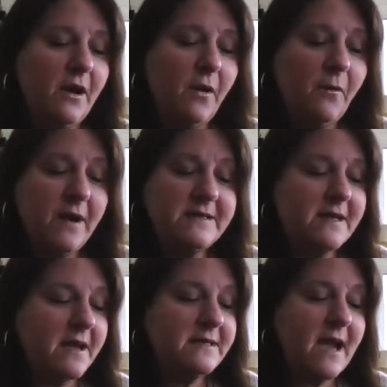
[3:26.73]
Once
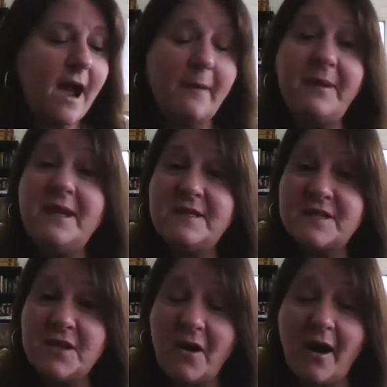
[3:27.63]
on top, he
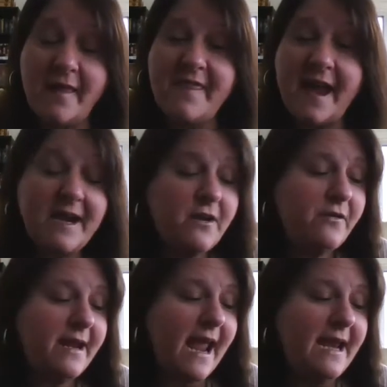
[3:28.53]
saw that it
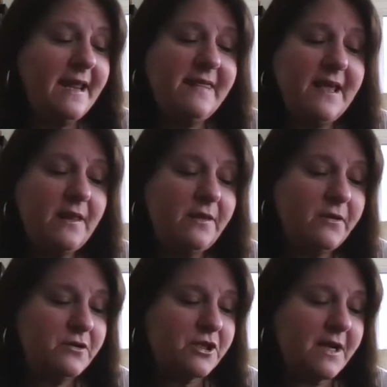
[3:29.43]
created the
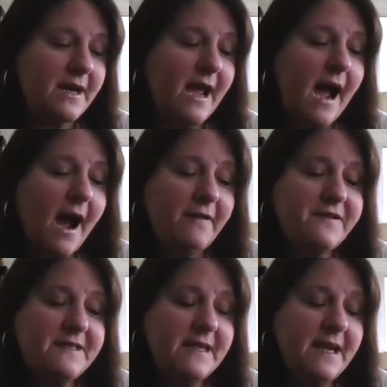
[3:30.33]
illusion of
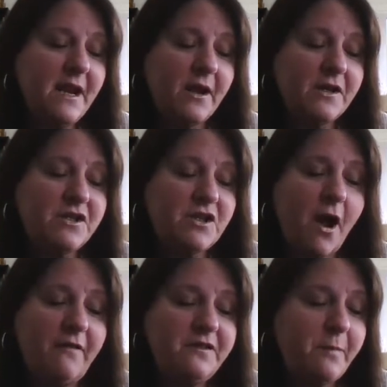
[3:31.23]
sitting on a
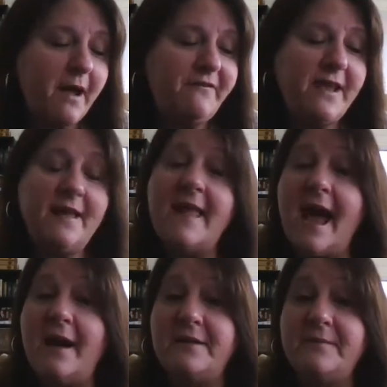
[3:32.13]
soft, puffy
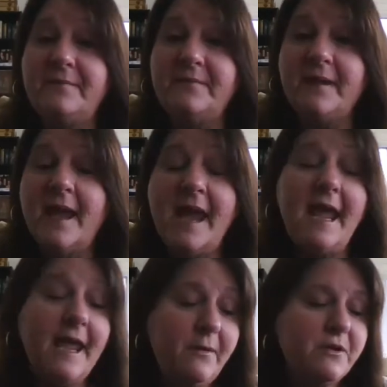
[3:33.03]
cloud.
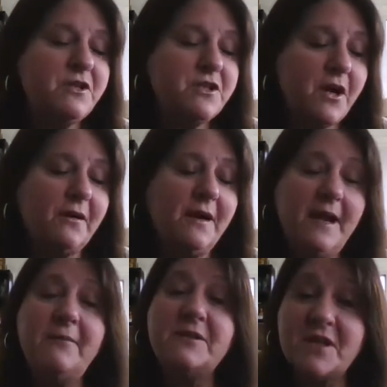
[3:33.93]
He was certain
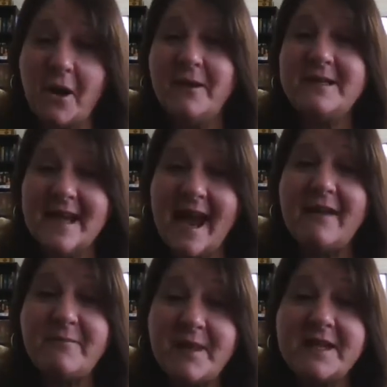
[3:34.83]
he was going to
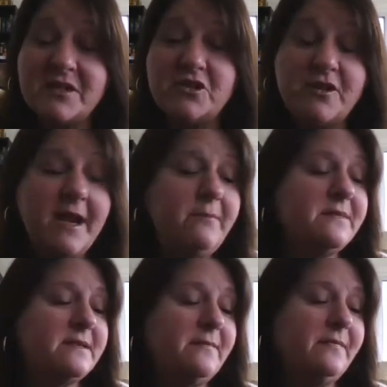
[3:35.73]
have pleasant dreams.